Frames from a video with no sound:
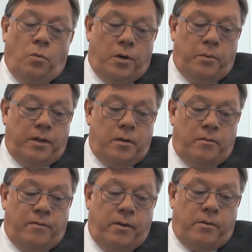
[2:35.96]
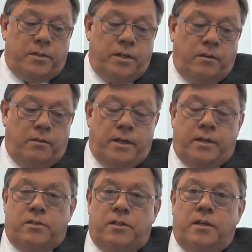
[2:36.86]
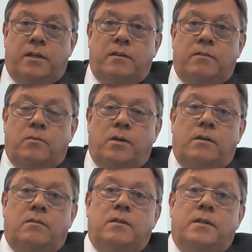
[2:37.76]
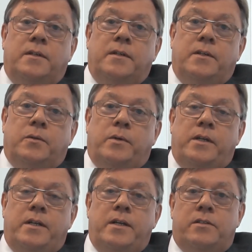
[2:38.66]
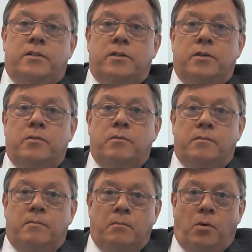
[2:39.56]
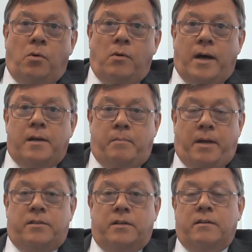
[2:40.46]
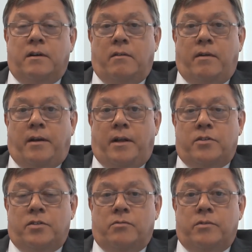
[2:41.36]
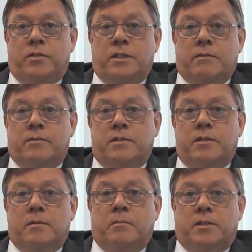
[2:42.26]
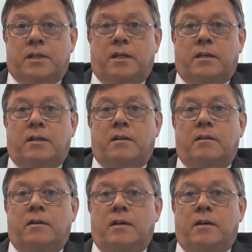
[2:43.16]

What are we going to be focusing on next year? Well, we need to do more and better around our children's services in particular.